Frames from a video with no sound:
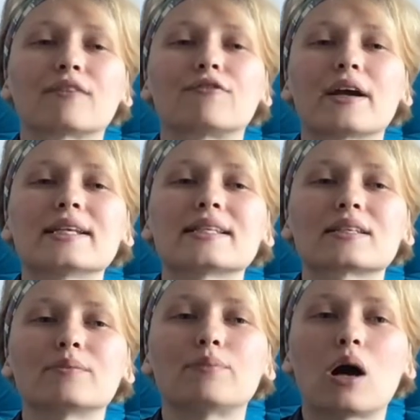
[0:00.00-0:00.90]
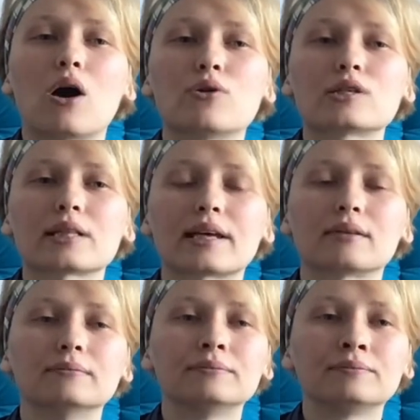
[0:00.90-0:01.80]
phrases about like
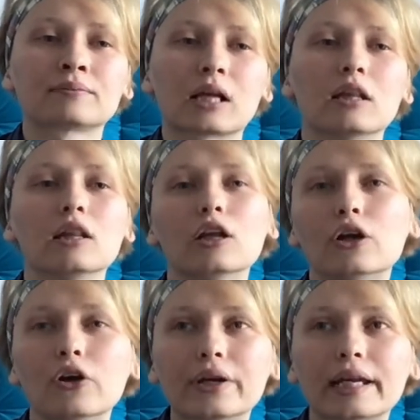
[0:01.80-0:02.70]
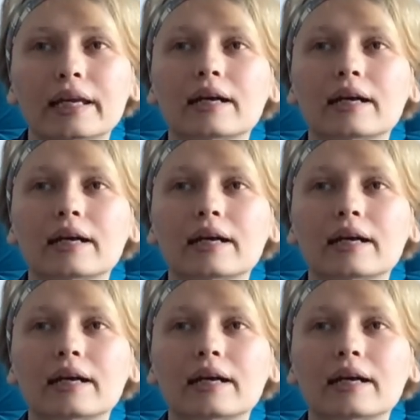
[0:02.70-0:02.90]
learning